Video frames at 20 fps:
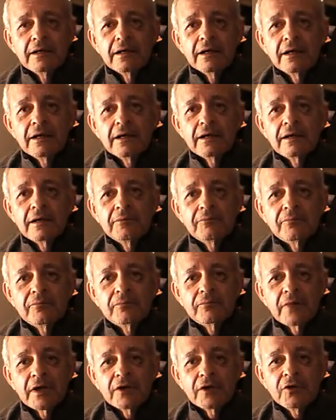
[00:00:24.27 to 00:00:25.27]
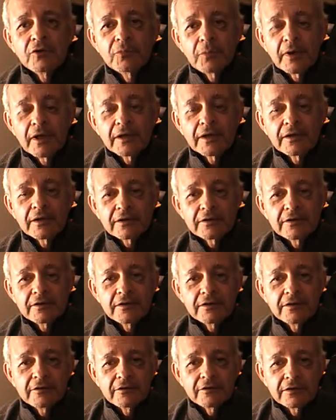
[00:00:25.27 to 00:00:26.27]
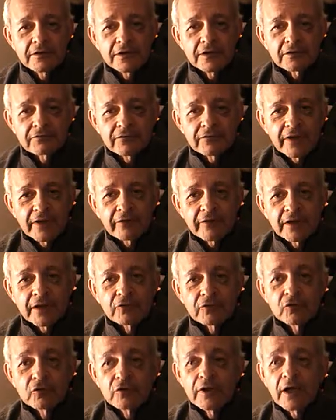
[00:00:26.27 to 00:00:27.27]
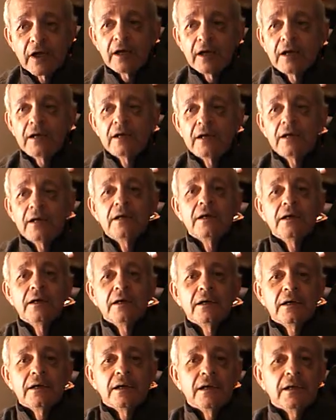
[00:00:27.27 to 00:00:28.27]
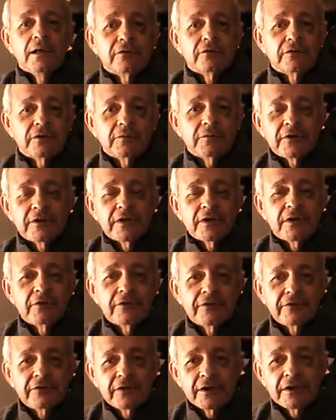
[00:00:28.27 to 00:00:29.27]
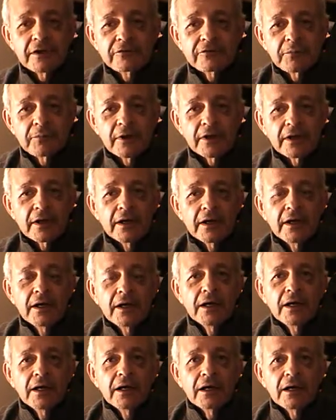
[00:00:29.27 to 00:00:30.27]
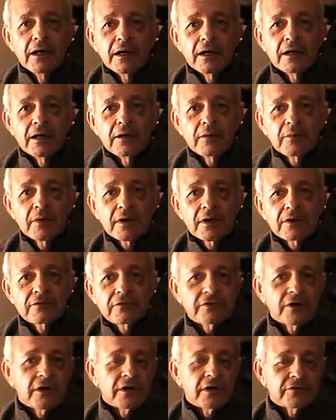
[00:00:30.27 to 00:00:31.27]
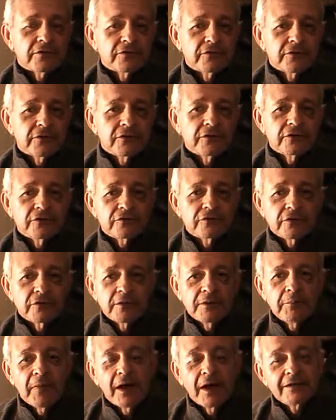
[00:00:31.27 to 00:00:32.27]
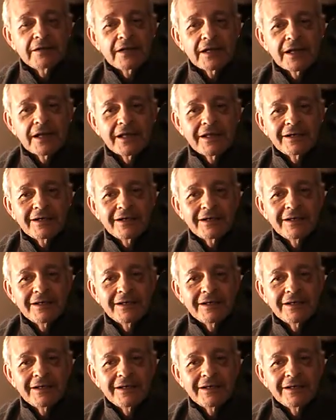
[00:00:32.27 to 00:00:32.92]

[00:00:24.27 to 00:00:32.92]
I do plan to continue the Flight of the Garuda and some of the other things, but I'm going to start a series on the mandala